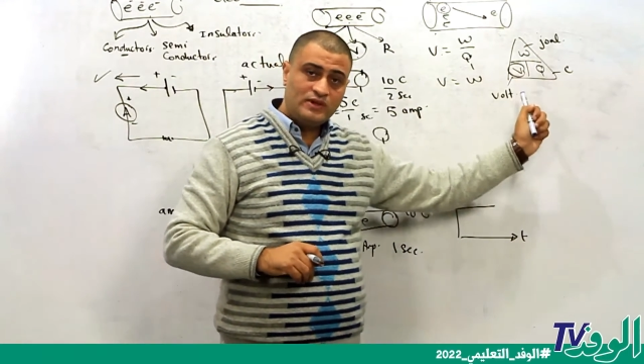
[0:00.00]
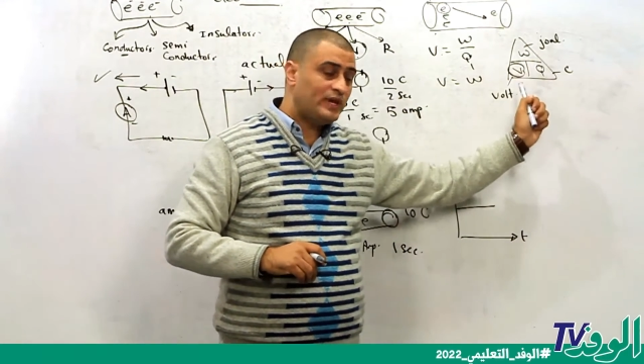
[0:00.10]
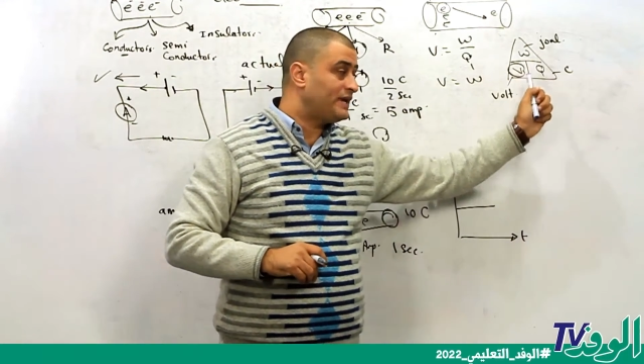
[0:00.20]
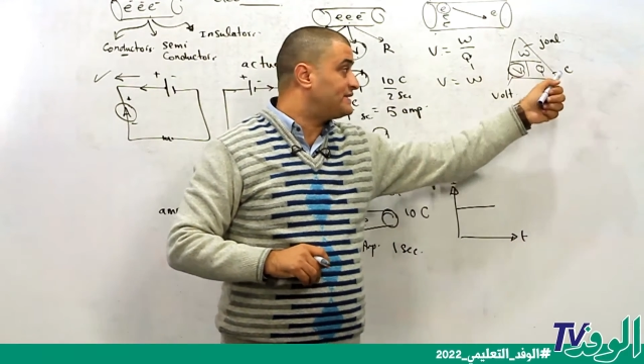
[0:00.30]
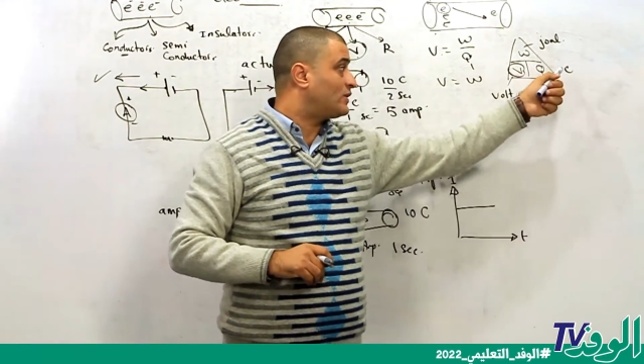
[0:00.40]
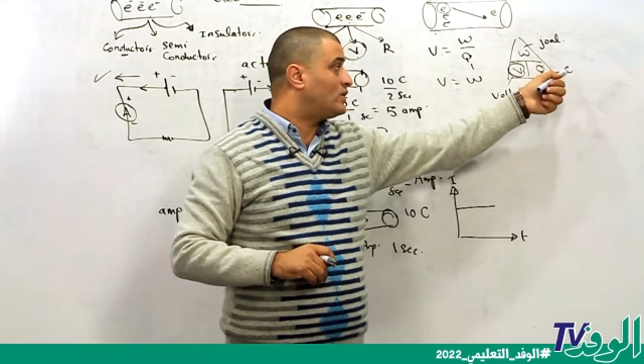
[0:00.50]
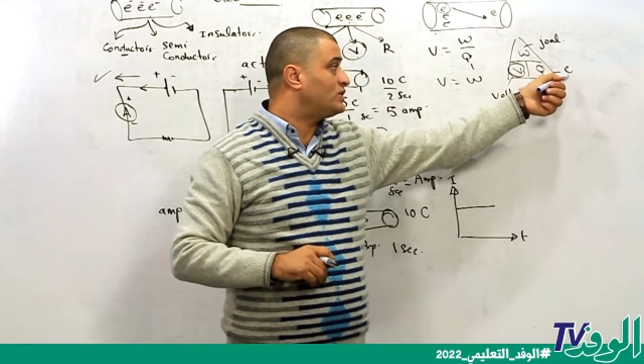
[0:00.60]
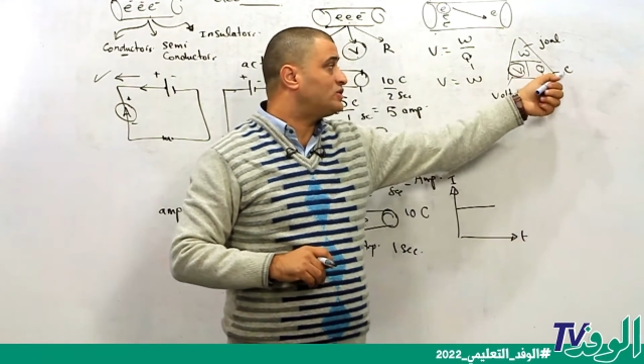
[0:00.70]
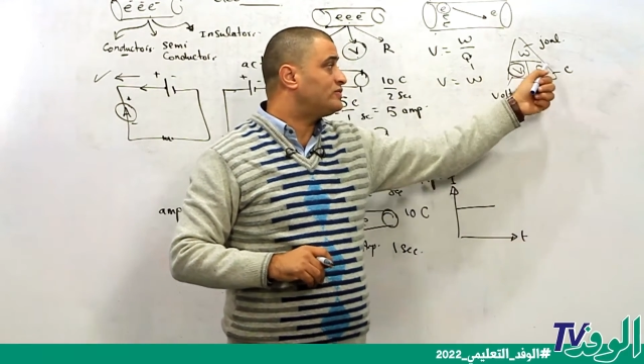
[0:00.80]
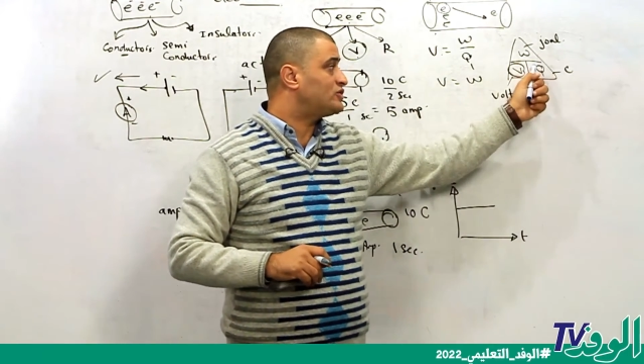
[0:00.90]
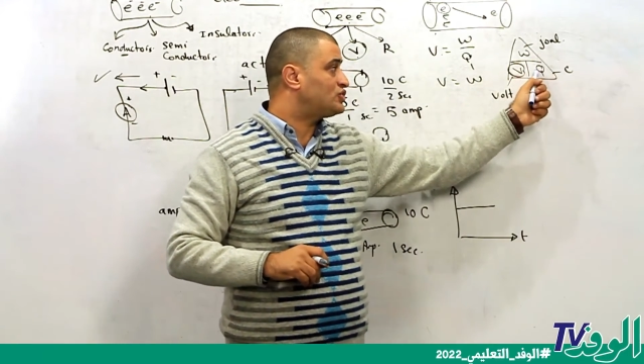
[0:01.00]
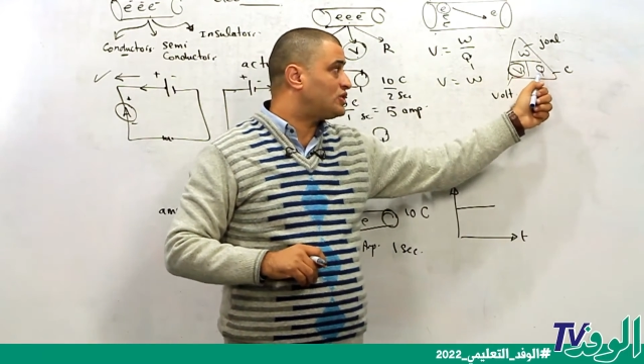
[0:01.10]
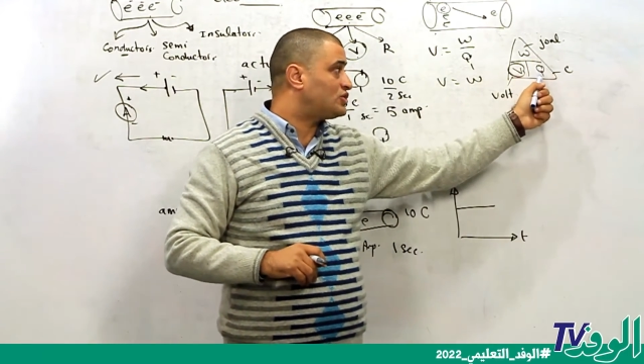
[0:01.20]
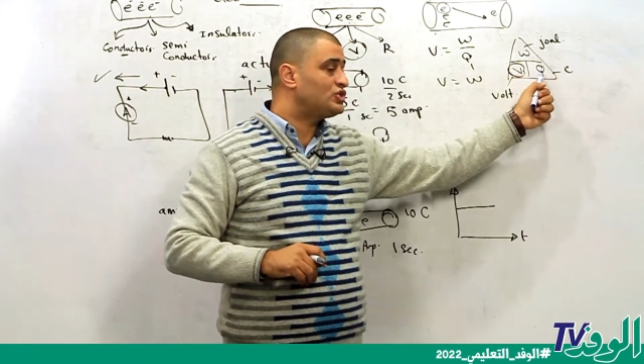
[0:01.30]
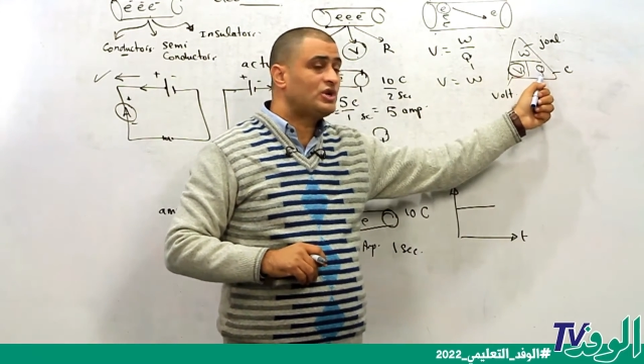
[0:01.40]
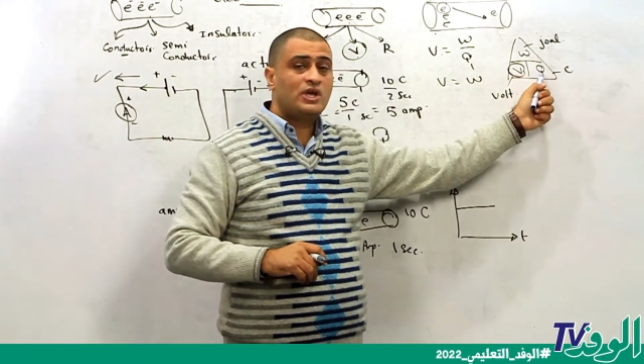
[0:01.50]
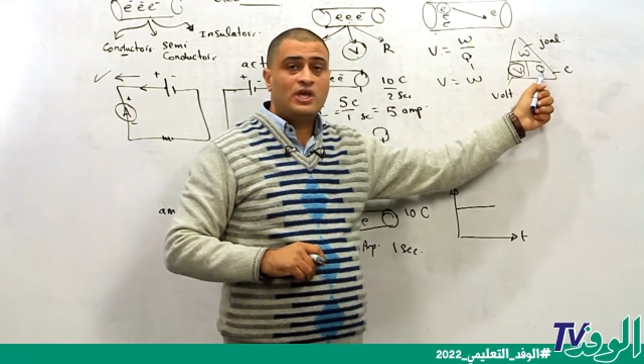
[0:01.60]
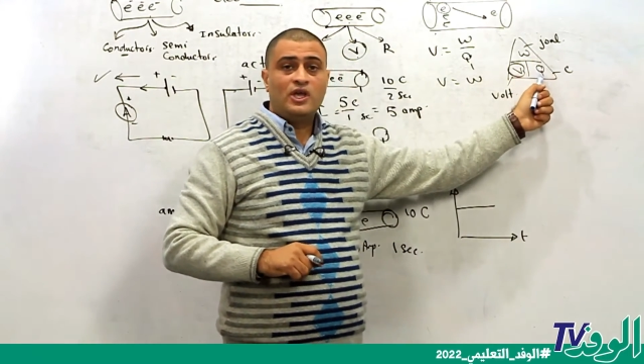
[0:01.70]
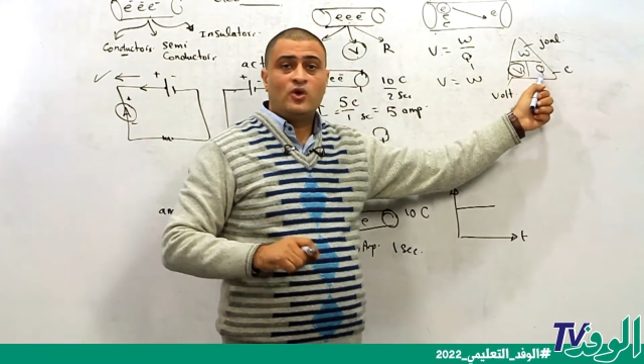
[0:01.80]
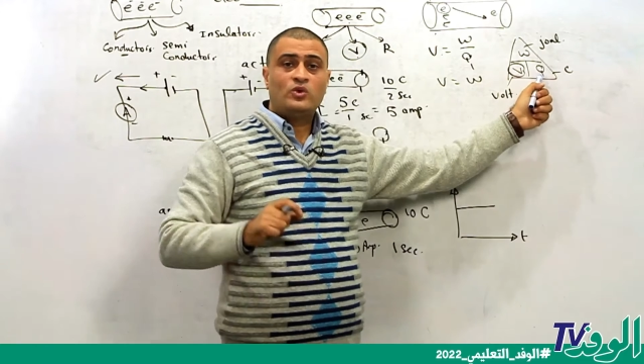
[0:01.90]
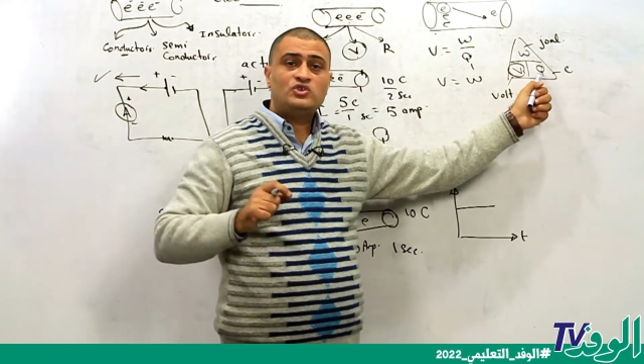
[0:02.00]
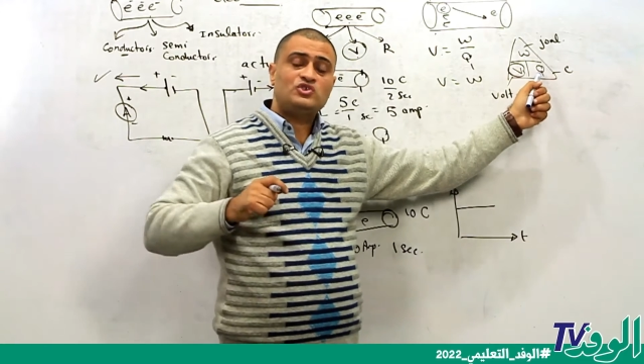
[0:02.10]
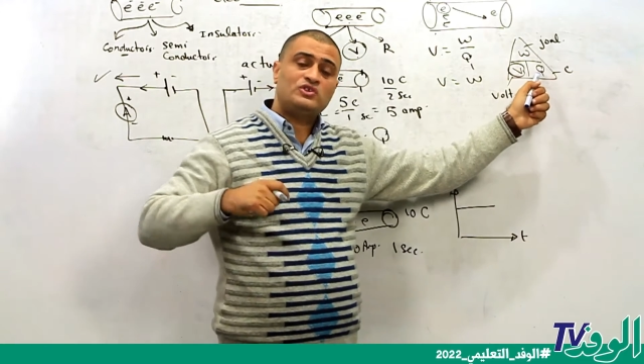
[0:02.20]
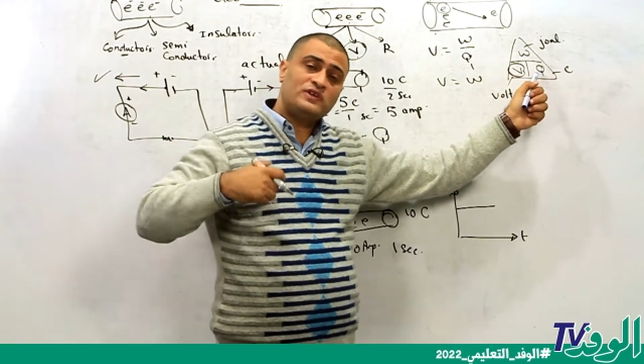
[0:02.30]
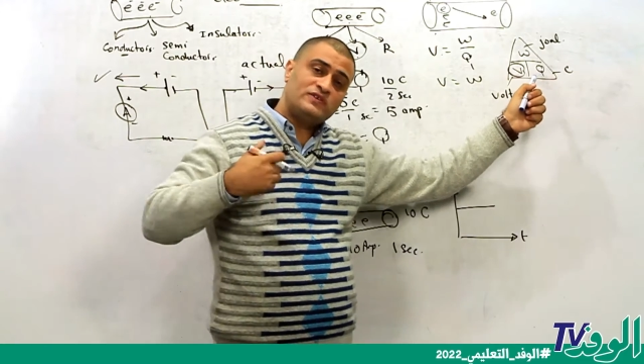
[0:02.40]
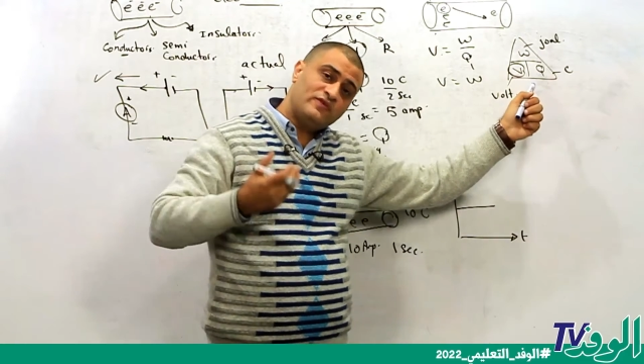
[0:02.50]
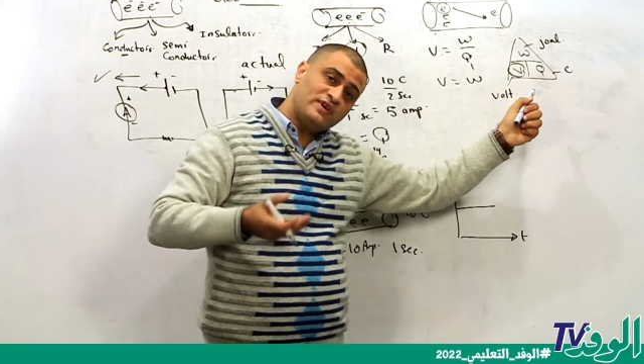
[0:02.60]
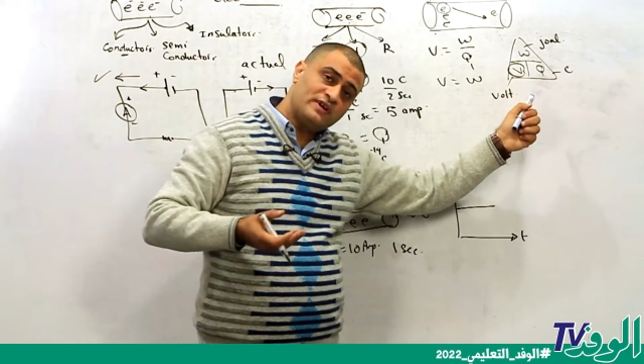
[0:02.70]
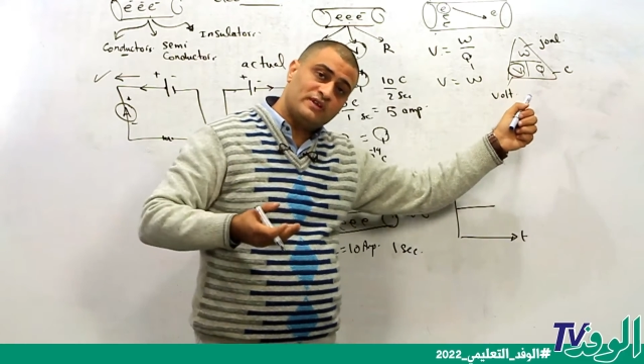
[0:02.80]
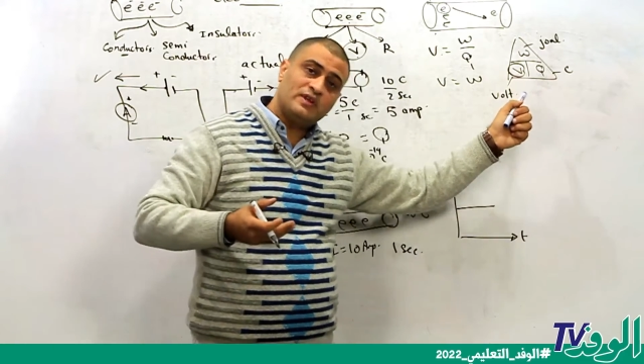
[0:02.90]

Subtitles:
is the quantity of charge which transferred